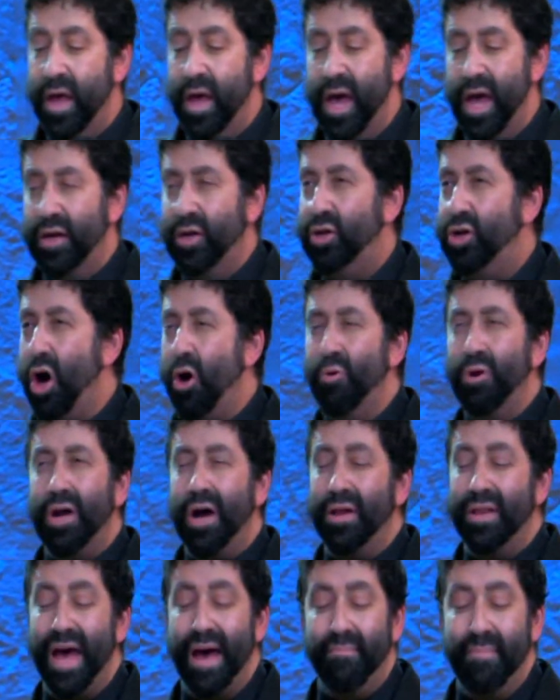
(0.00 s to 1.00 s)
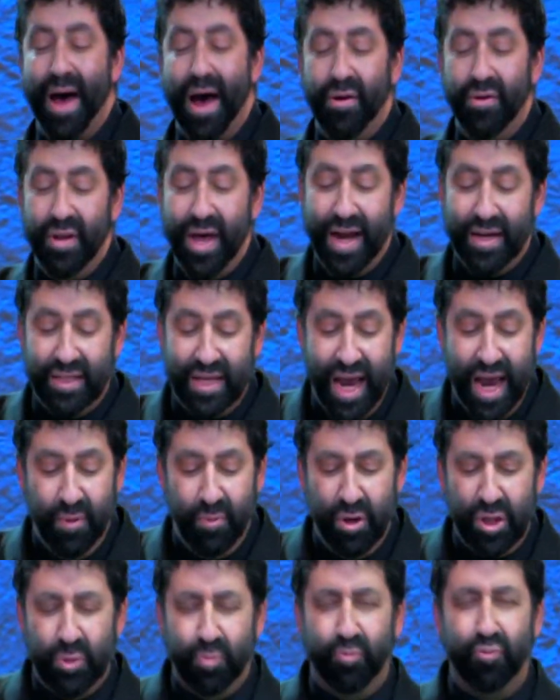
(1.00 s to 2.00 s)
And going on that mountain that day
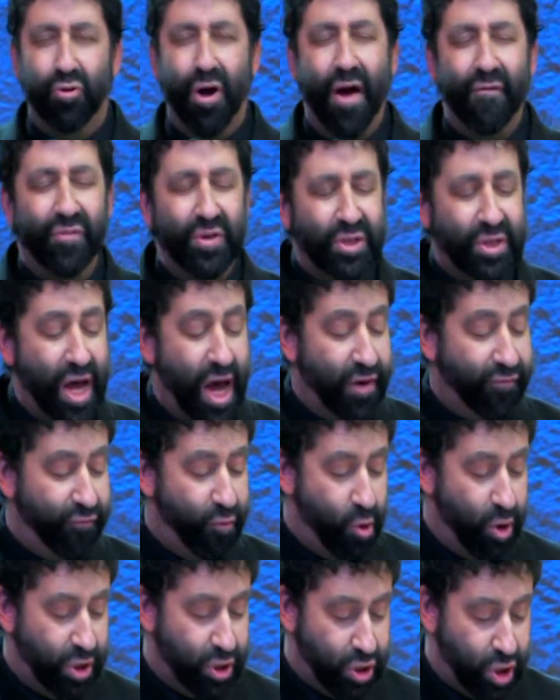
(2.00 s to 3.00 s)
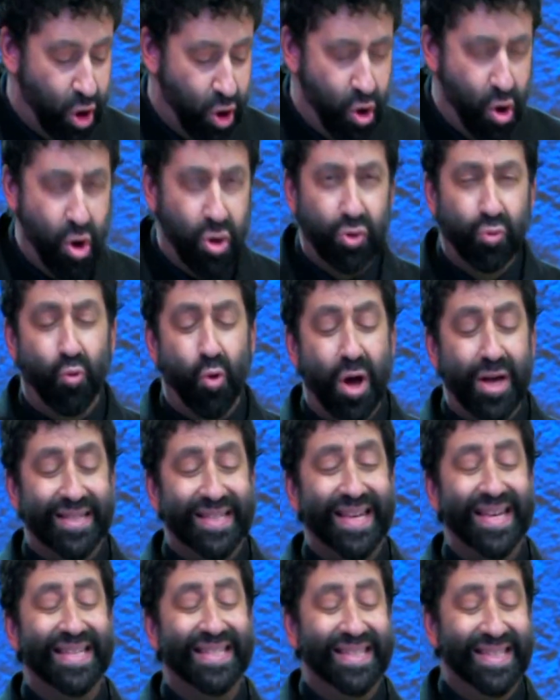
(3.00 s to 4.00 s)
was prophesied, foretold was
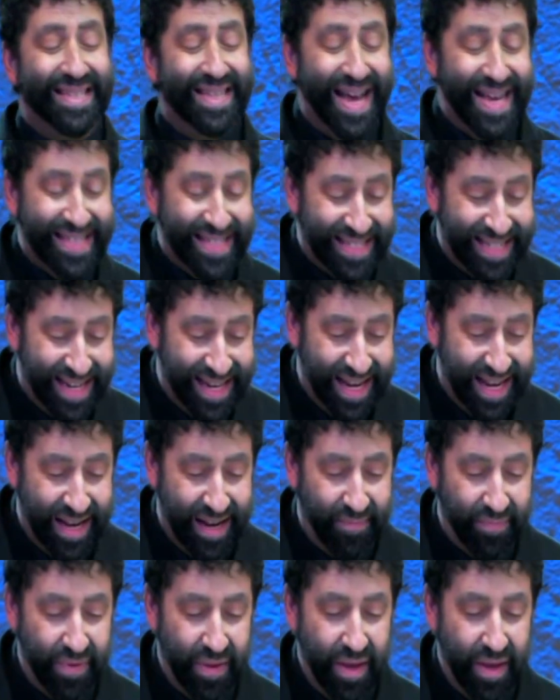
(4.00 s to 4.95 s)
his destiny.